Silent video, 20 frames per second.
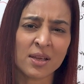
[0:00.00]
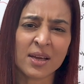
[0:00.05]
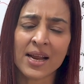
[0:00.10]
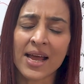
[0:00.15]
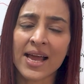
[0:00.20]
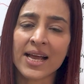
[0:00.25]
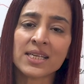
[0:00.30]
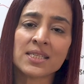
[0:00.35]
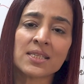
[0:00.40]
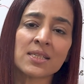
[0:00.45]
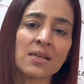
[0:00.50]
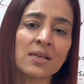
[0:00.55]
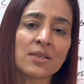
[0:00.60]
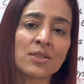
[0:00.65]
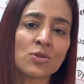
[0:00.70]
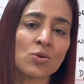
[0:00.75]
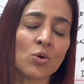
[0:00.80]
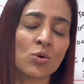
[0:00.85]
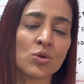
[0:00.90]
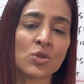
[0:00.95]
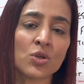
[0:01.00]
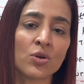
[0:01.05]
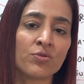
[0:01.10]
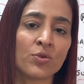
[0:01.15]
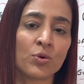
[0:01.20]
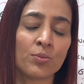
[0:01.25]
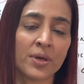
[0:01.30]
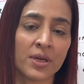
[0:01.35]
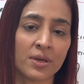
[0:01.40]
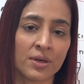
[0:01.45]
they are an excellent source of
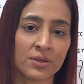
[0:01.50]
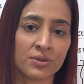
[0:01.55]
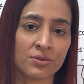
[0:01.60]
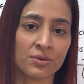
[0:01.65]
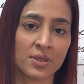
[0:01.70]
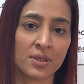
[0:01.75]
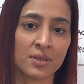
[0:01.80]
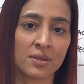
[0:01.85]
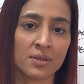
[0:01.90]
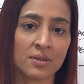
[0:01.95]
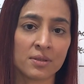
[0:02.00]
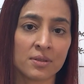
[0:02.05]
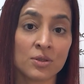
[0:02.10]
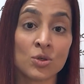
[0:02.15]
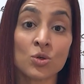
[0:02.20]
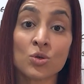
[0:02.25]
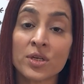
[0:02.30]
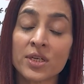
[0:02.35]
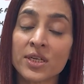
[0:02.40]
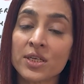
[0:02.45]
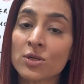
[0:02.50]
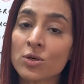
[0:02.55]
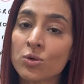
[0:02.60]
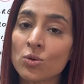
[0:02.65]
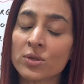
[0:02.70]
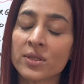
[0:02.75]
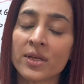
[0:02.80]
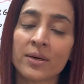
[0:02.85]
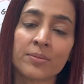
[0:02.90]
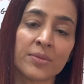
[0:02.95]
omega-3. You can
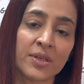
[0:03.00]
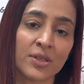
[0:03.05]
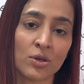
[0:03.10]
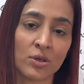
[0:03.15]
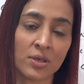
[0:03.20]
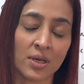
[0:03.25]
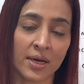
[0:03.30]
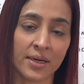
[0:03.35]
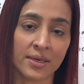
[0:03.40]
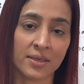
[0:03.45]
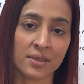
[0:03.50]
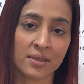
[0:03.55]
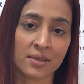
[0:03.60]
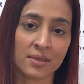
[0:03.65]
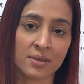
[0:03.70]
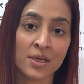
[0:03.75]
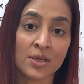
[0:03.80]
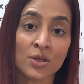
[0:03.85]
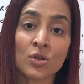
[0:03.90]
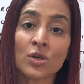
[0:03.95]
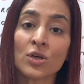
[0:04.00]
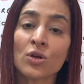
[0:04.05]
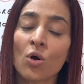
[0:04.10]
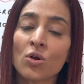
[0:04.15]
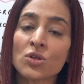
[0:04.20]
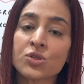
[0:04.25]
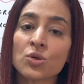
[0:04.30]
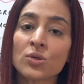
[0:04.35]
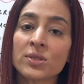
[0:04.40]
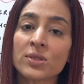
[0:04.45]
include them in your diet. You can
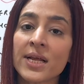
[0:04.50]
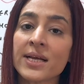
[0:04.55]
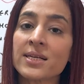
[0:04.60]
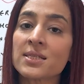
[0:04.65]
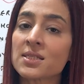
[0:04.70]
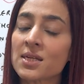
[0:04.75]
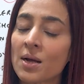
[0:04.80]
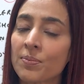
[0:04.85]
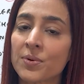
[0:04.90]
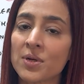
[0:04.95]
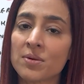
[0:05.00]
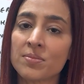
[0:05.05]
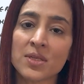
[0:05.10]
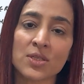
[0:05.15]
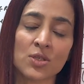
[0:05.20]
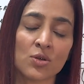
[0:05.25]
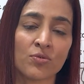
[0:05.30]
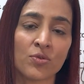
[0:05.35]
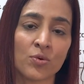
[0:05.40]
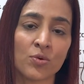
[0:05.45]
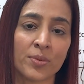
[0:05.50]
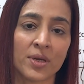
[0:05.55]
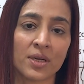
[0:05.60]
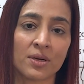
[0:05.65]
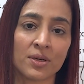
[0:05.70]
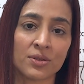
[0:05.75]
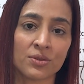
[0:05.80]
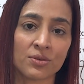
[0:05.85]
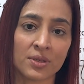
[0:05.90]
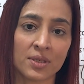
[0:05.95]
also take supplements of
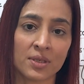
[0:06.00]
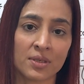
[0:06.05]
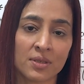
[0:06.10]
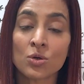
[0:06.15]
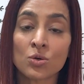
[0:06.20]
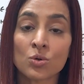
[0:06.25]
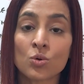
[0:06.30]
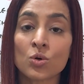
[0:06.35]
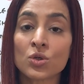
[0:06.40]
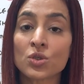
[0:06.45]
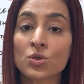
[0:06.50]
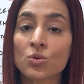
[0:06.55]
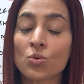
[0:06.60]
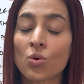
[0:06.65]
omega-3. Good